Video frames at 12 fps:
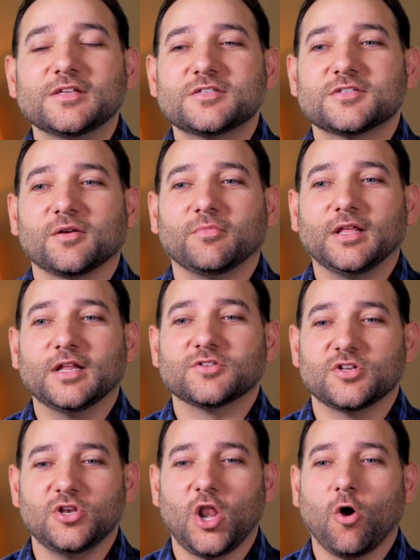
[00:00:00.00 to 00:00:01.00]
somebody
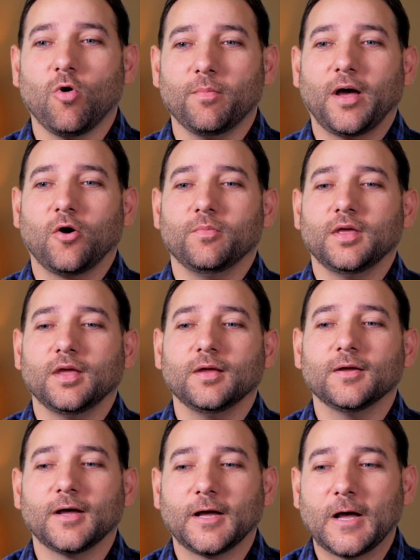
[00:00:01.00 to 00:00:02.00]
doesn't know about
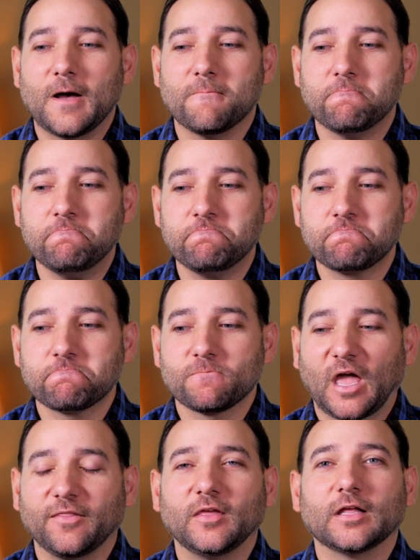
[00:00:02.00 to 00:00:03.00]
me.
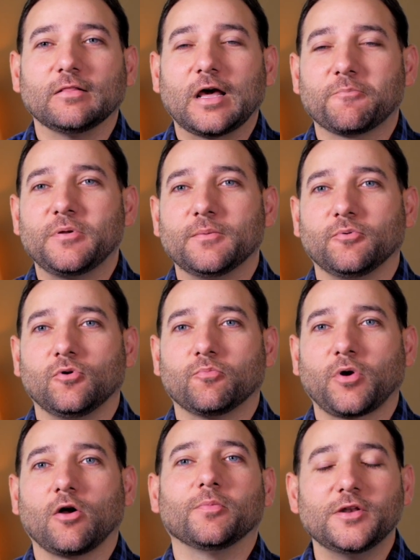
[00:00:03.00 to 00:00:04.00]
I think a lot of people
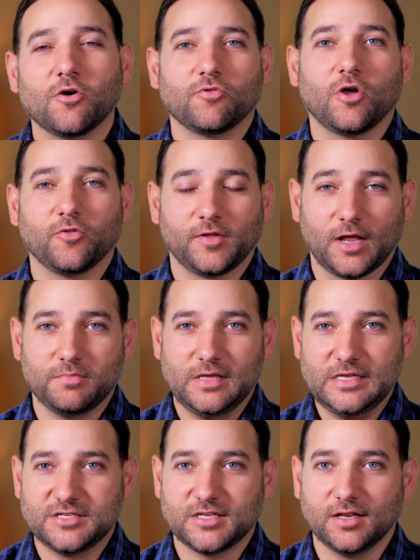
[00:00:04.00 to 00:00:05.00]
probably don't know that I'm
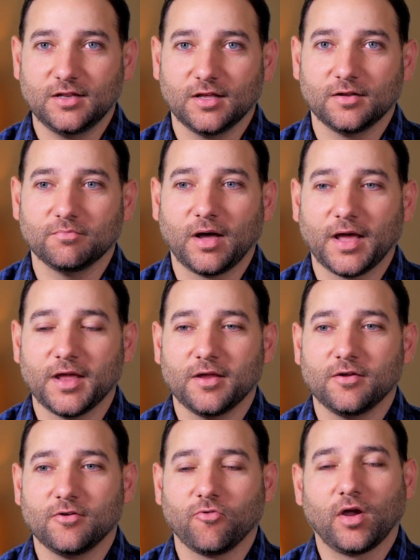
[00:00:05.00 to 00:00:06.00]
East Indian.
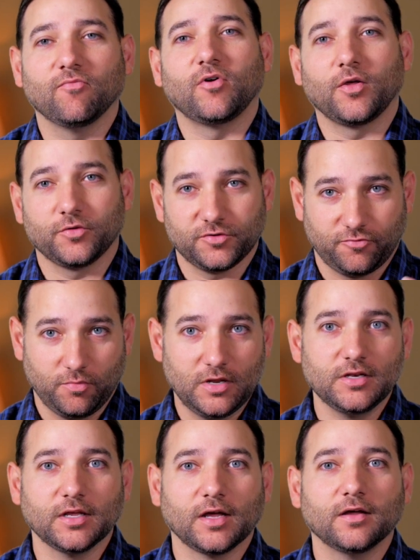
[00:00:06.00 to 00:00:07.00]
My grandfather's from
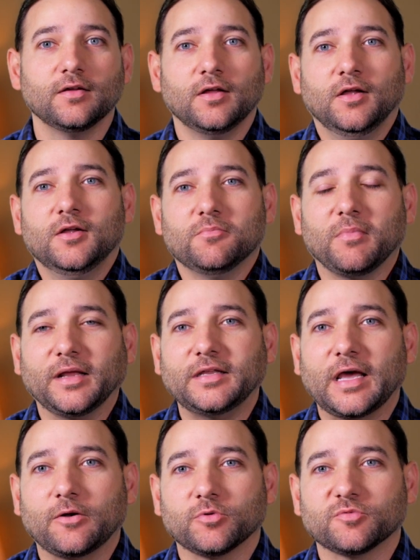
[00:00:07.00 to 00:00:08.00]
India. My
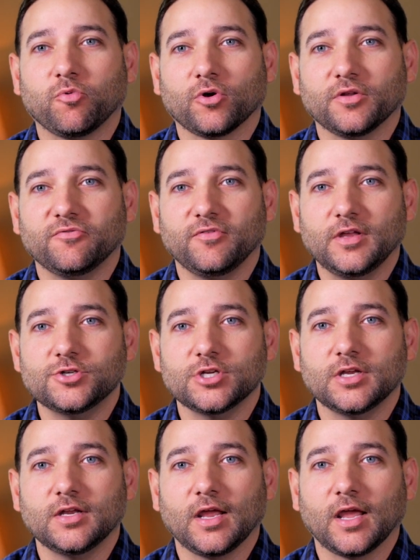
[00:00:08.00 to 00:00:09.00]
dad was born in
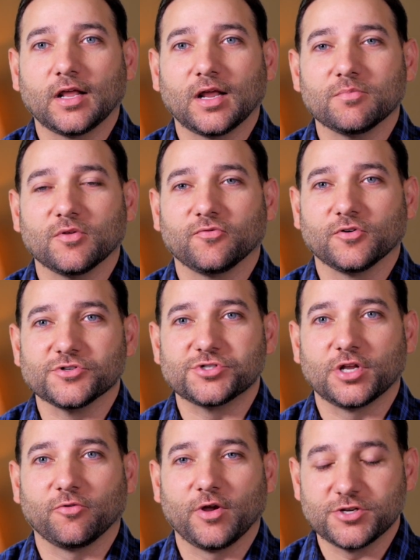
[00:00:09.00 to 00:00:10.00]
Fiji, and I'm the first
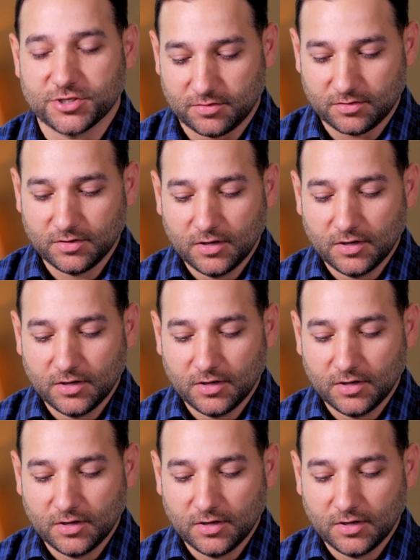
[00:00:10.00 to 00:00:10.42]
generation